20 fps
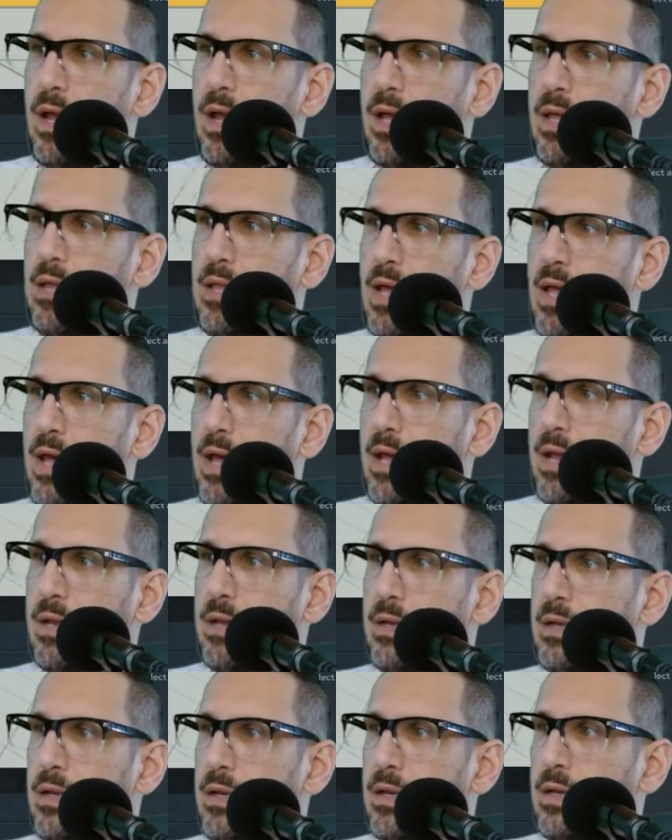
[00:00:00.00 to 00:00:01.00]
And
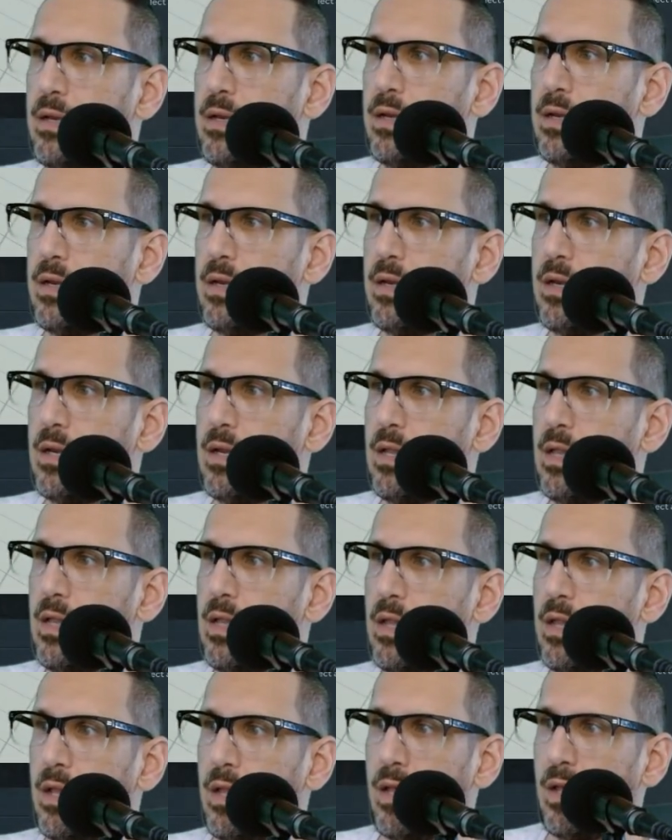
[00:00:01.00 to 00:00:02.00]
then
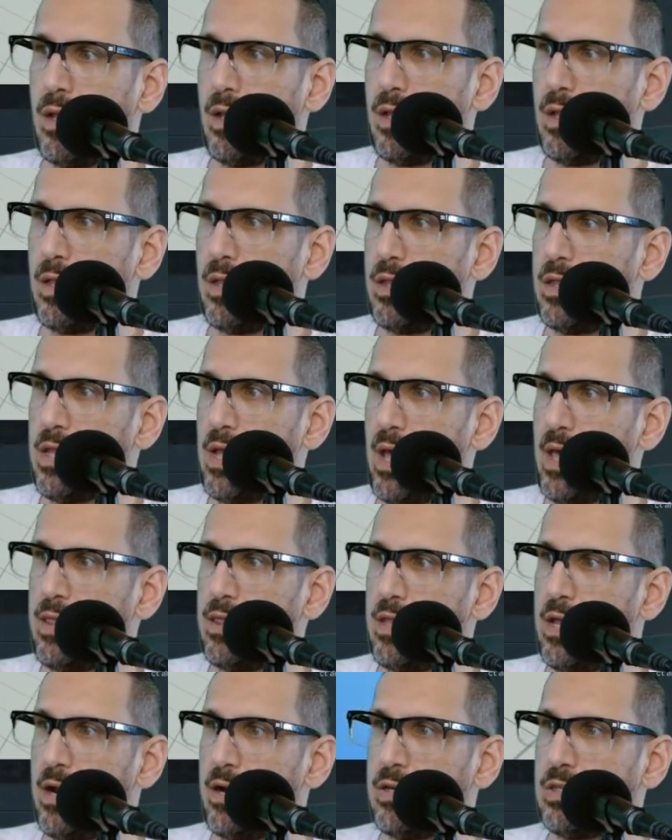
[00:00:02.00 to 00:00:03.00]

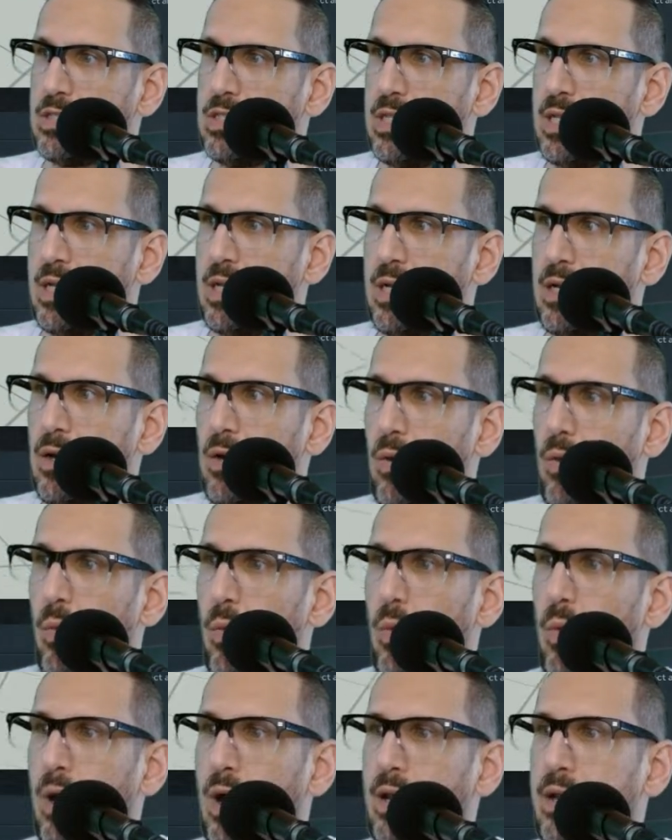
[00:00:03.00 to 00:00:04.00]
there's the
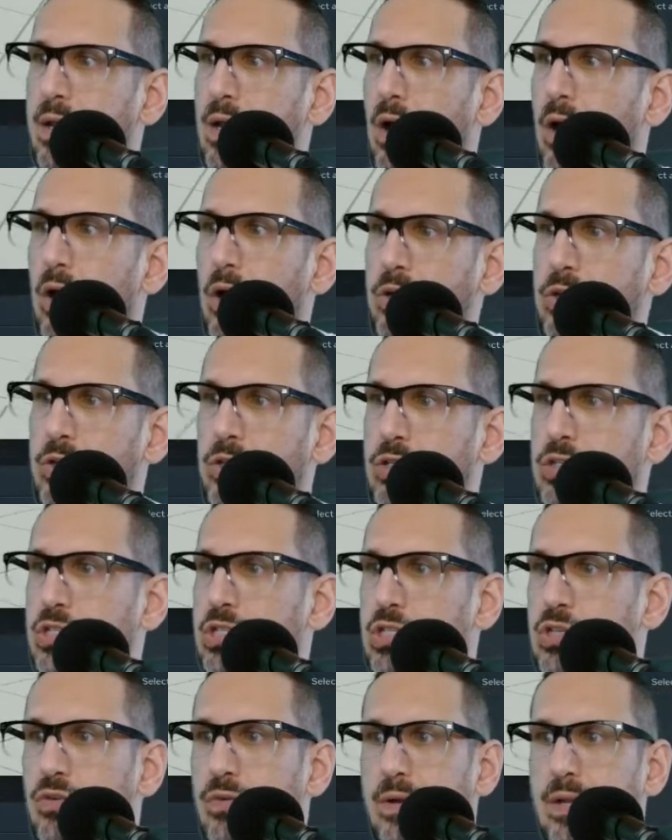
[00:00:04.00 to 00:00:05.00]
one on your
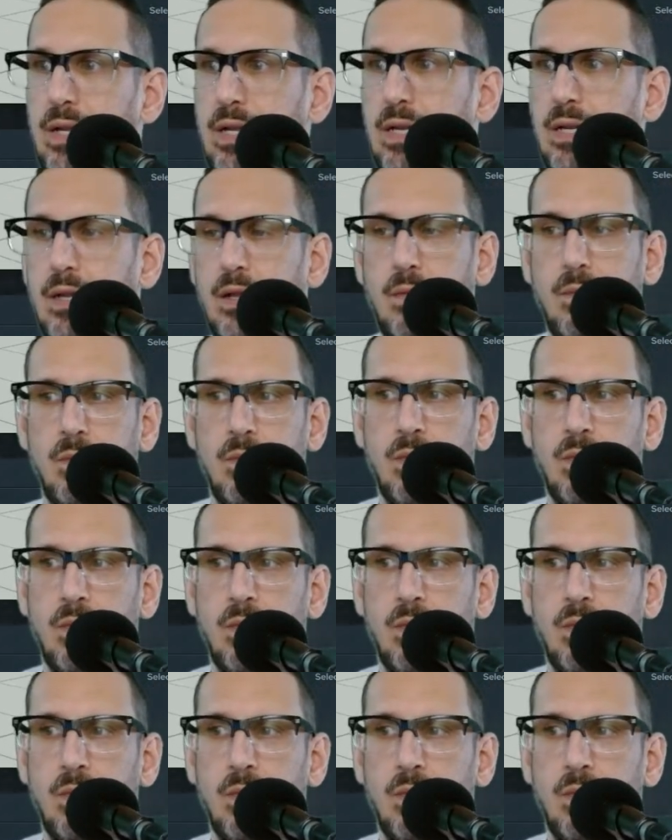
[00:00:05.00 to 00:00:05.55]
screen.